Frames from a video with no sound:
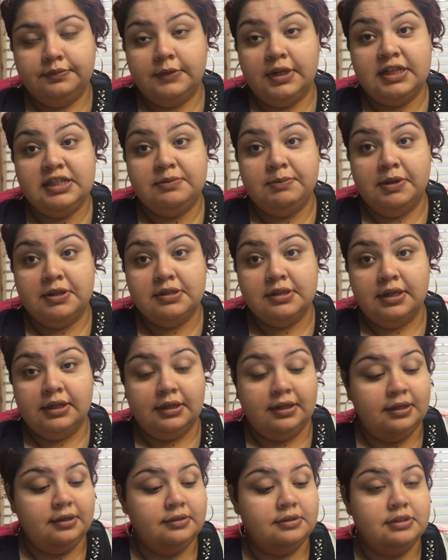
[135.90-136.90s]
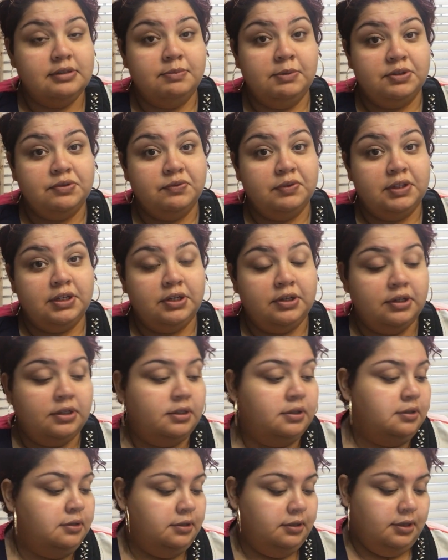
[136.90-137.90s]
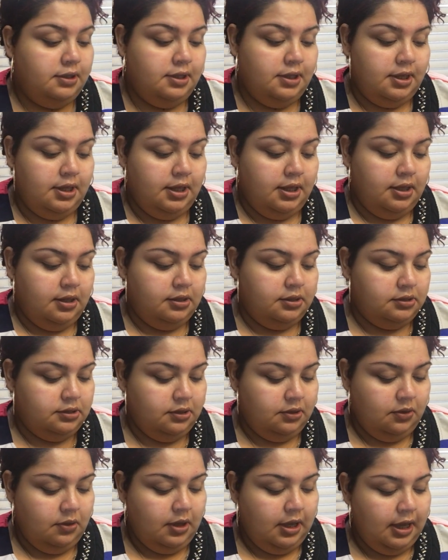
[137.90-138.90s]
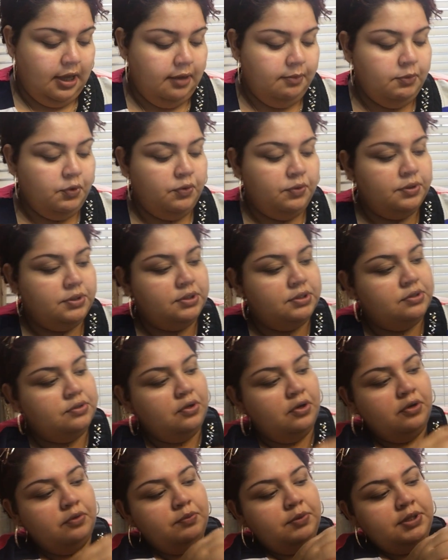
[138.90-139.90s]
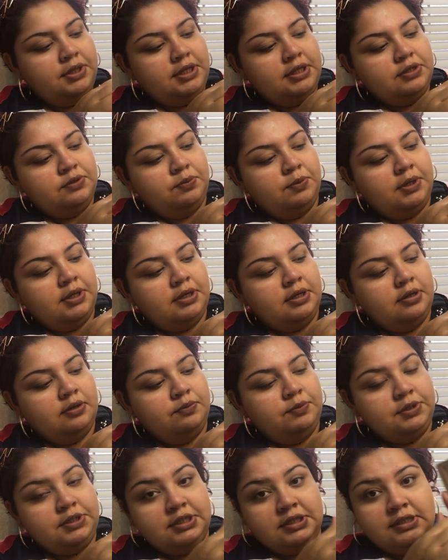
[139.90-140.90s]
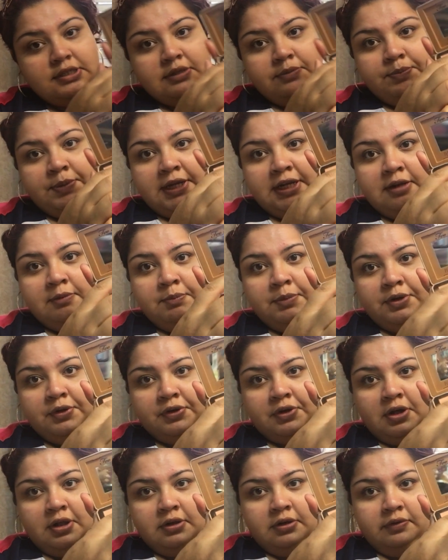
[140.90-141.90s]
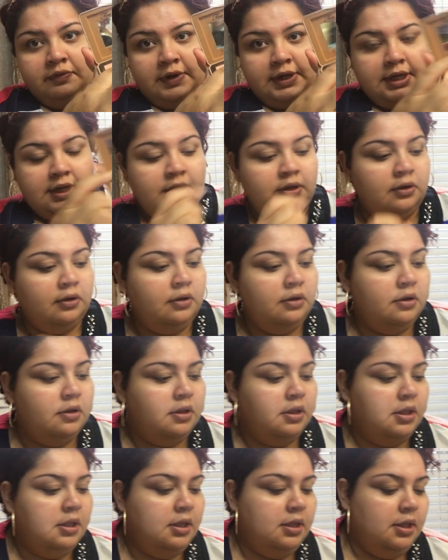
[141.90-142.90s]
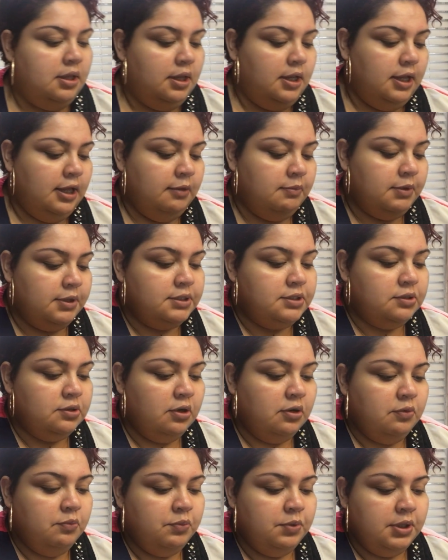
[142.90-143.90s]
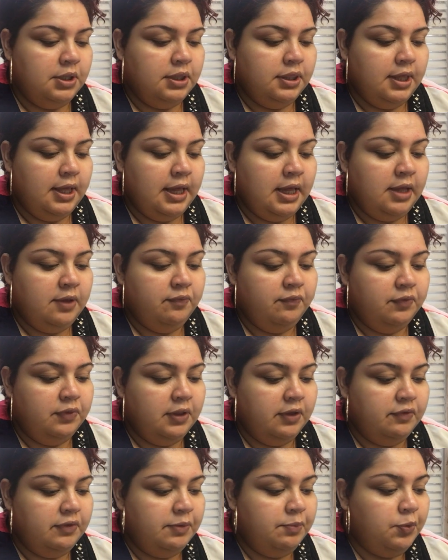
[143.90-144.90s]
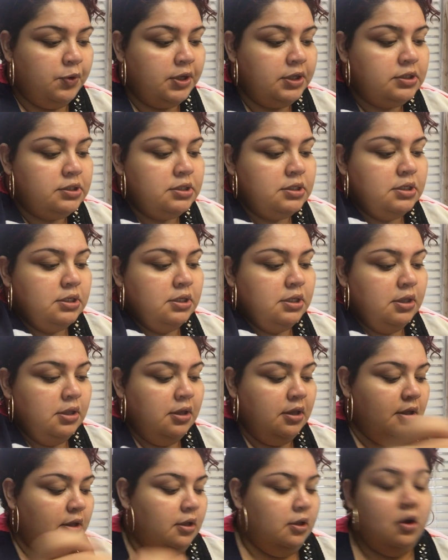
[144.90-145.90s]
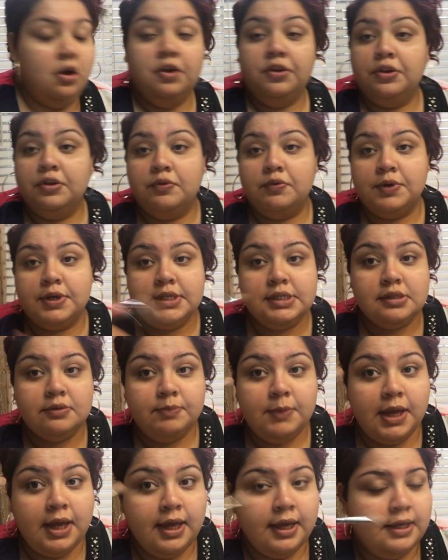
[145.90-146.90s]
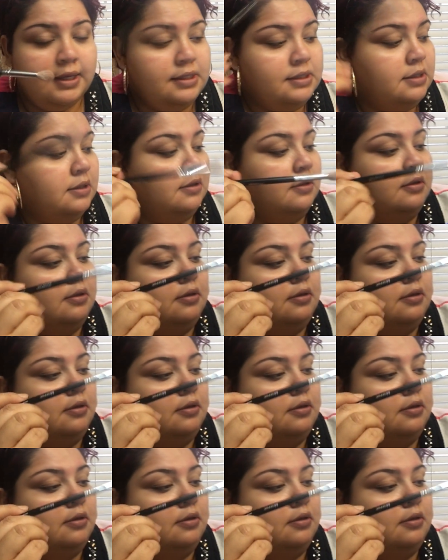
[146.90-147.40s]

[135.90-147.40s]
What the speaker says: It smells like it. It smells really good. So I'm going to start with this one, which is the peanut butter color right here. And I'm going to start with a fluffy brush on the crease of my eyes.